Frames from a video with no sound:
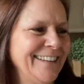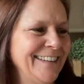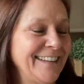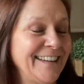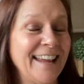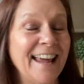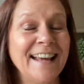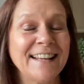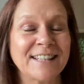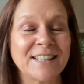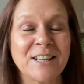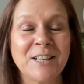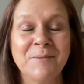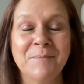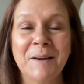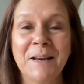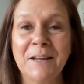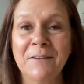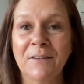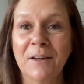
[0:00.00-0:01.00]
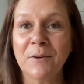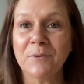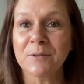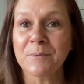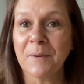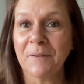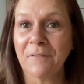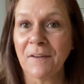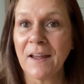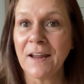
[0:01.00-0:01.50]
Yes, can you believe it? It was
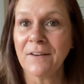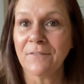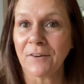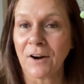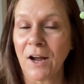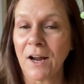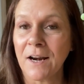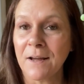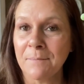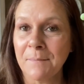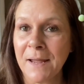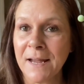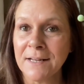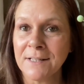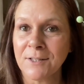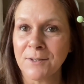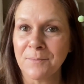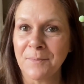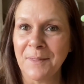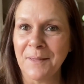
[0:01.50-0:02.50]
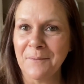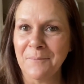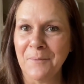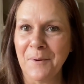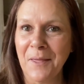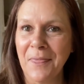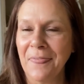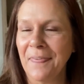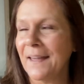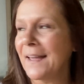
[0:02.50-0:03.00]
my favourite and I made something
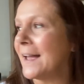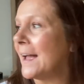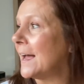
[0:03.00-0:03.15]
with it,